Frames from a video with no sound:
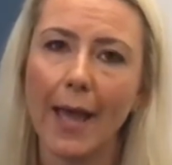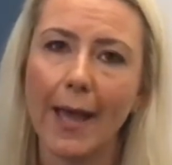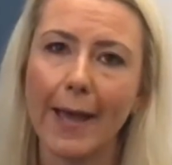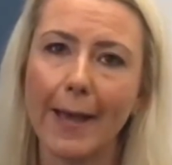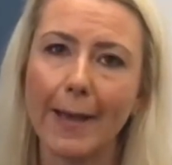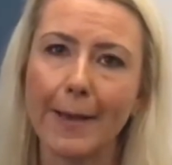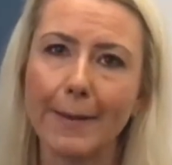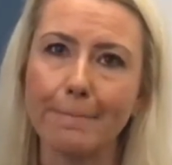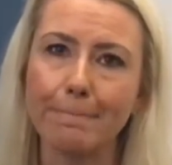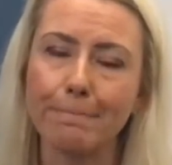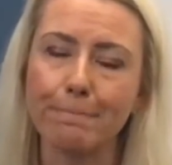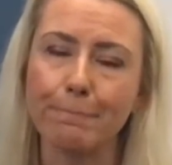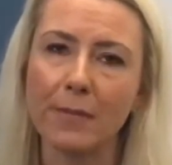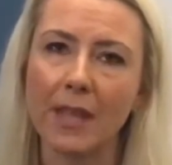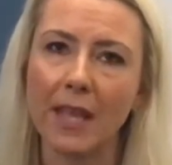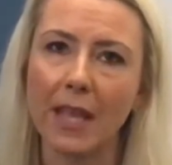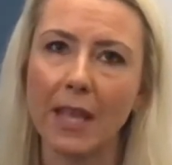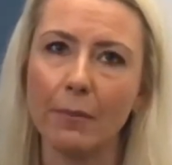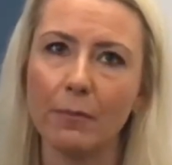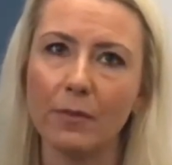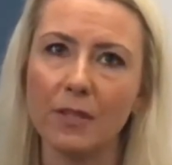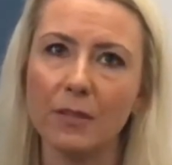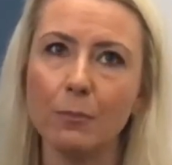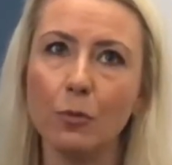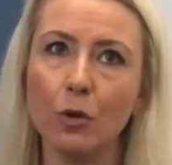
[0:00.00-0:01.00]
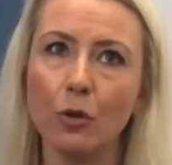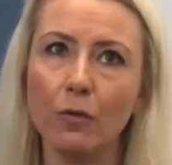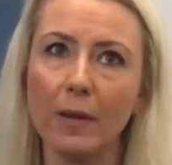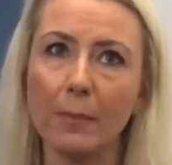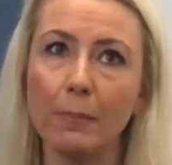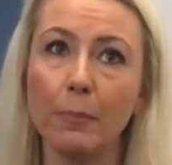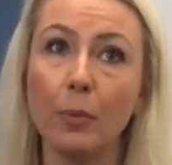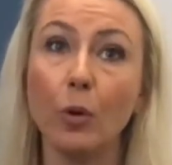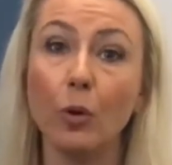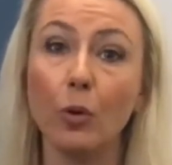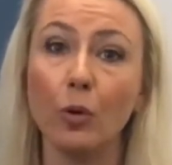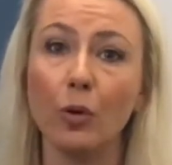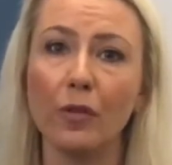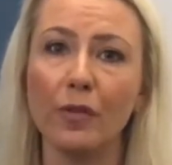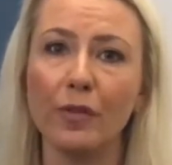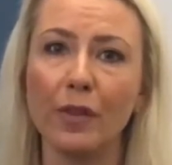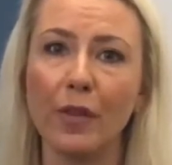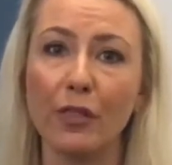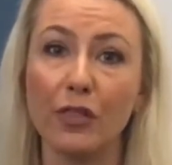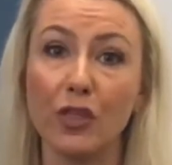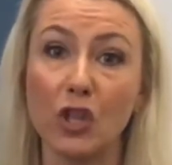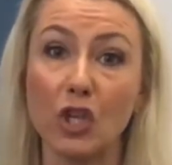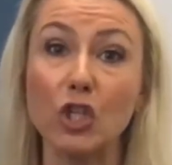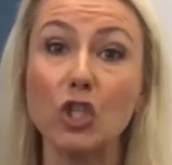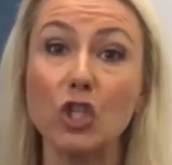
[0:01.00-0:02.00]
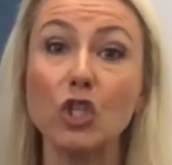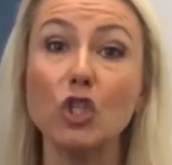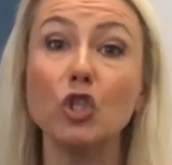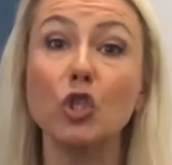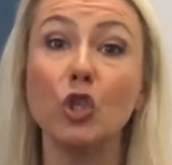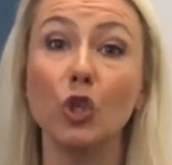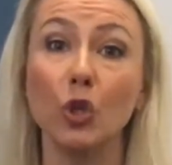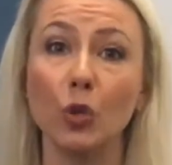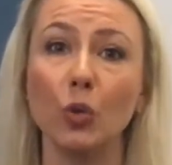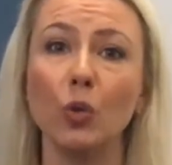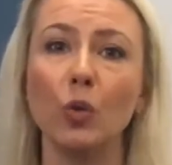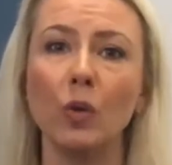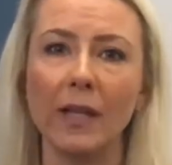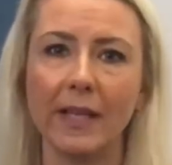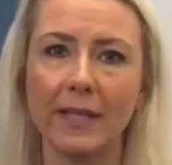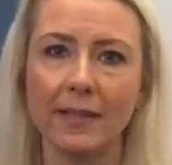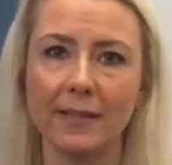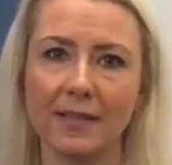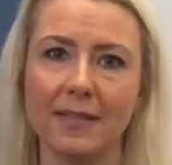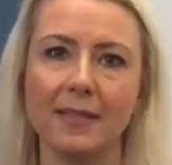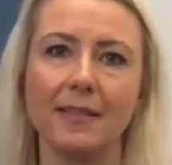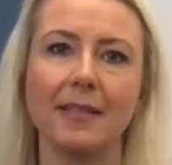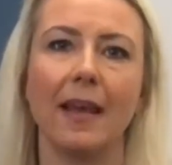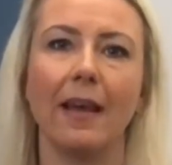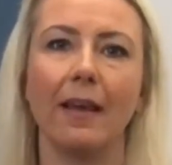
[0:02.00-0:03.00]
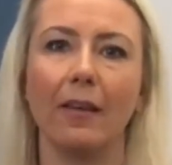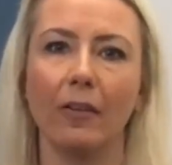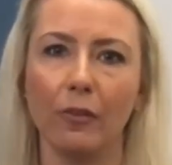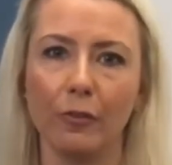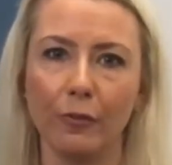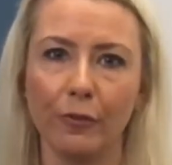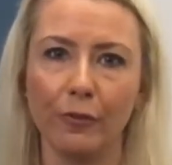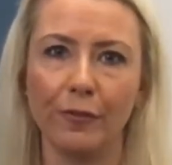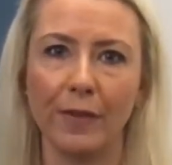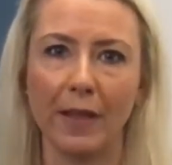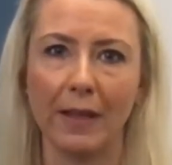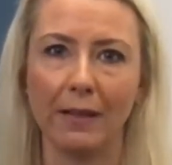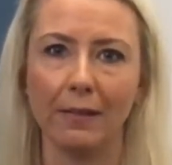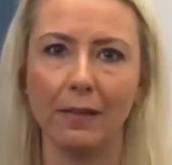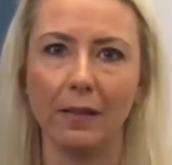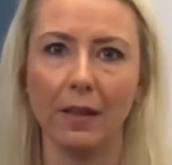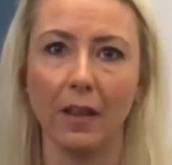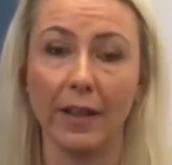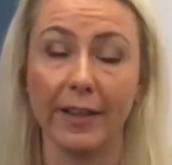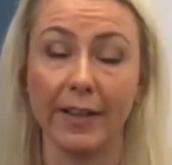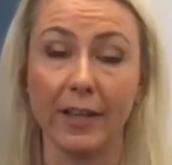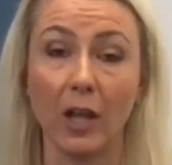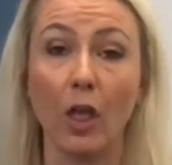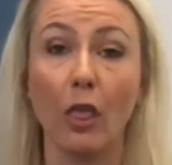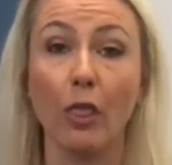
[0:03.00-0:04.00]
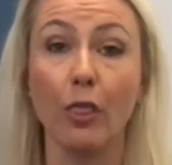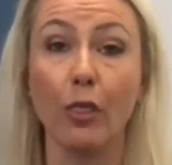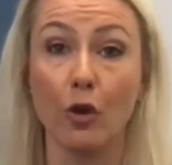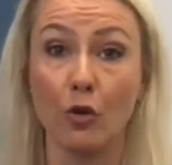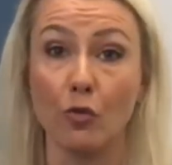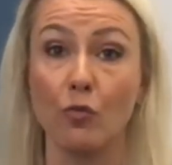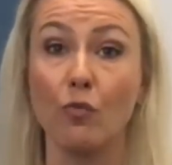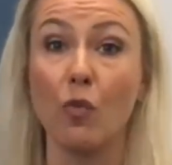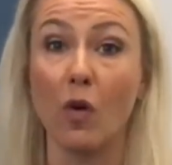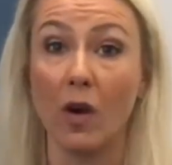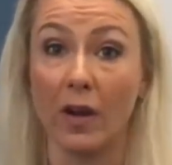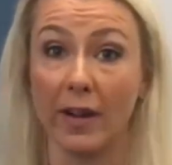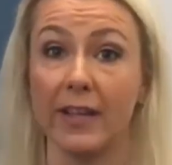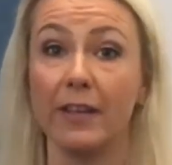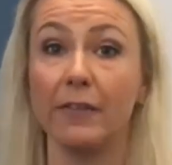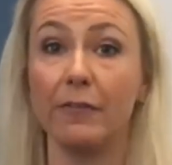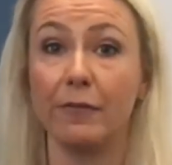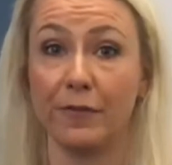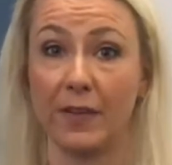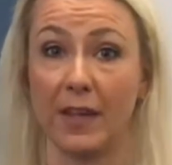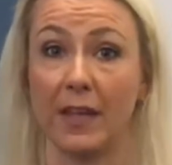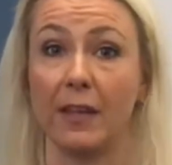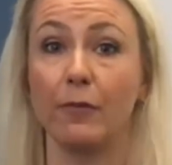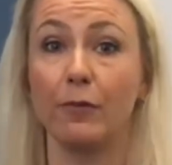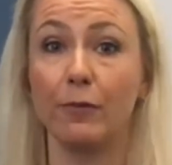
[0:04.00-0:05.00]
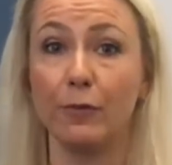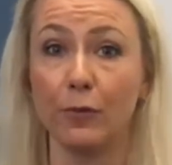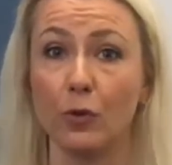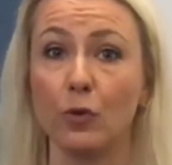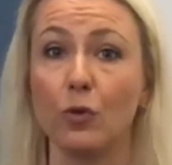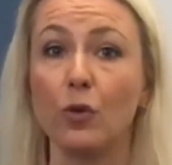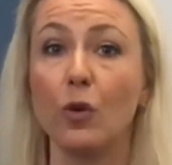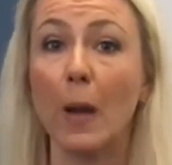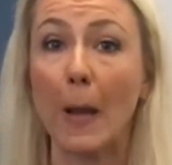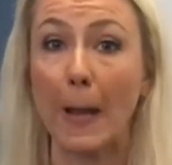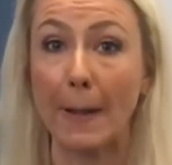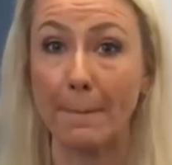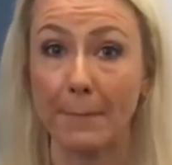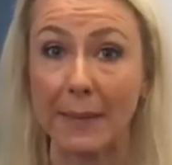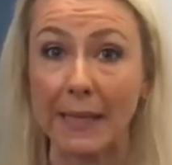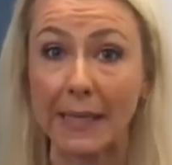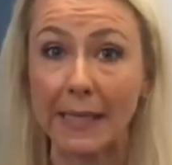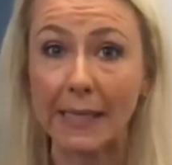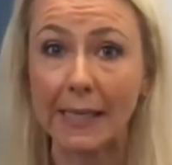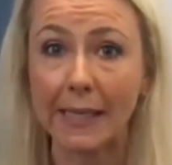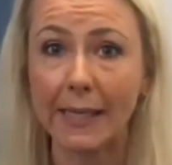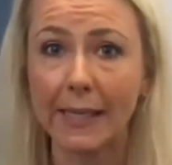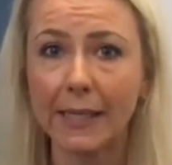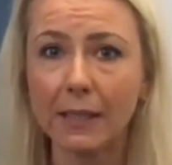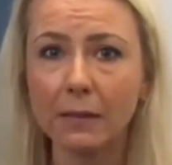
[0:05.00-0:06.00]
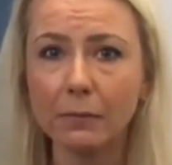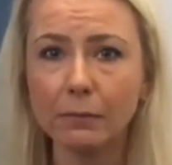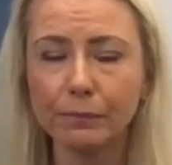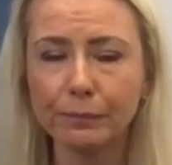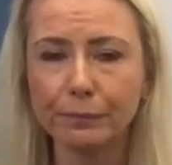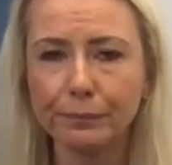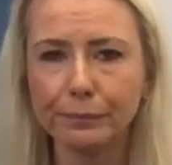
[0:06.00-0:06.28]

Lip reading: It was more important that the school itself felt like the right fit for Amelia.